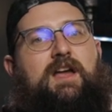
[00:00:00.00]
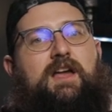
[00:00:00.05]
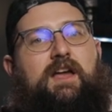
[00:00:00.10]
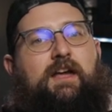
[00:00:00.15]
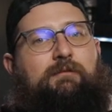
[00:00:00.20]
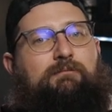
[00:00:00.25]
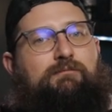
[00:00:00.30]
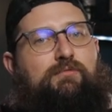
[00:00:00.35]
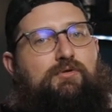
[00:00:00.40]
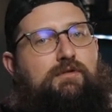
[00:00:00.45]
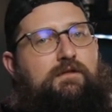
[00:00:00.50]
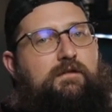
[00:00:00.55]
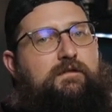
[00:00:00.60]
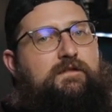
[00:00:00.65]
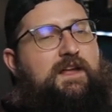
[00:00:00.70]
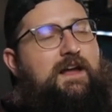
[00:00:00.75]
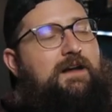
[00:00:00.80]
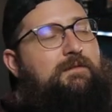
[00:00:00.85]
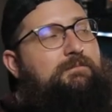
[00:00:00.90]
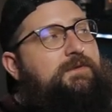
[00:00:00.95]
and move
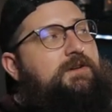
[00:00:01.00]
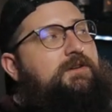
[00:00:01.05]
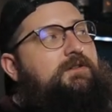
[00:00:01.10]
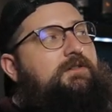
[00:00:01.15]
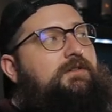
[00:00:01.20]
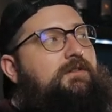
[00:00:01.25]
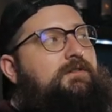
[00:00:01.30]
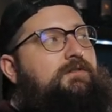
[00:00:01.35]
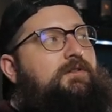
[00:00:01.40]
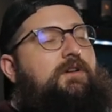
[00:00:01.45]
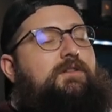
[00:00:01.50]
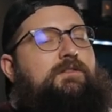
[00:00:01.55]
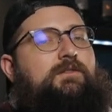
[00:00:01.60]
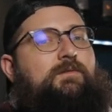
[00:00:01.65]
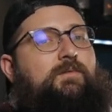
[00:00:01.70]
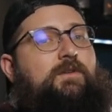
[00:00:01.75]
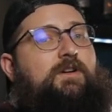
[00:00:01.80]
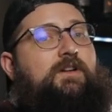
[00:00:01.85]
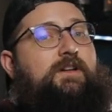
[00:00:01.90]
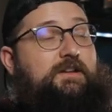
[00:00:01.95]
that mirror along the
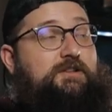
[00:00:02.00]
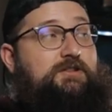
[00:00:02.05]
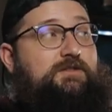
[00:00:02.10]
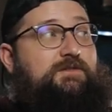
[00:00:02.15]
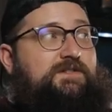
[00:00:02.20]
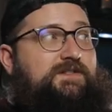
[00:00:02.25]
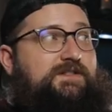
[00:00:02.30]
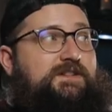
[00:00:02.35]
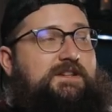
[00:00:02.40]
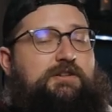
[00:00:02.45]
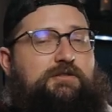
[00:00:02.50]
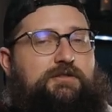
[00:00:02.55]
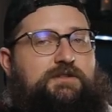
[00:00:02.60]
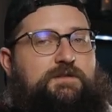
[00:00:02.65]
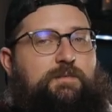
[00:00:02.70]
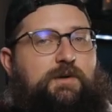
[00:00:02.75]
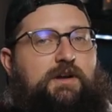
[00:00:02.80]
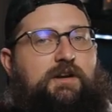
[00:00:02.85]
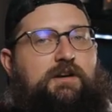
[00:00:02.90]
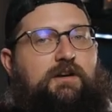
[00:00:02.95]
wall and you see your
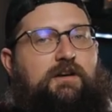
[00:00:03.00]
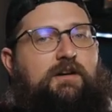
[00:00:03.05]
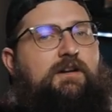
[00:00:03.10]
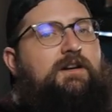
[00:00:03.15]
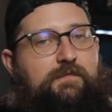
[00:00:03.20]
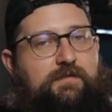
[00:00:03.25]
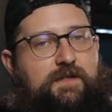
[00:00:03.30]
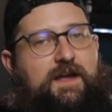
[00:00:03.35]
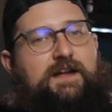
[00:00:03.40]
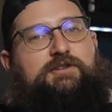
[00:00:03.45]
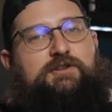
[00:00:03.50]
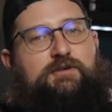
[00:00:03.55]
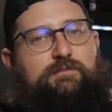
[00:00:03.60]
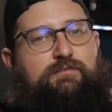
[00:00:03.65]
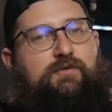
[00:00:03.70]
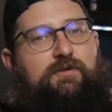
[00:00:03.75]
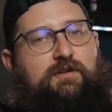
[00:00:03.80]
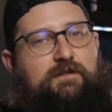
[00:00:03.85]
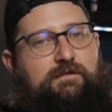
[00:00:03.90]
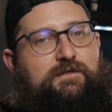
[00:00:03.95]
speaker, that's your
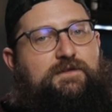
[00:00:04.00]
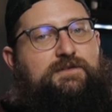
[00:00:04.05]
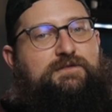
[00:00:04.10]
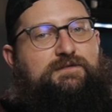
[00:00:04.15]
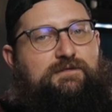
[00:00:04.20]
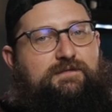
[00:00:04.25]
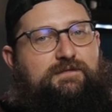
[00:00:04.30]
point of first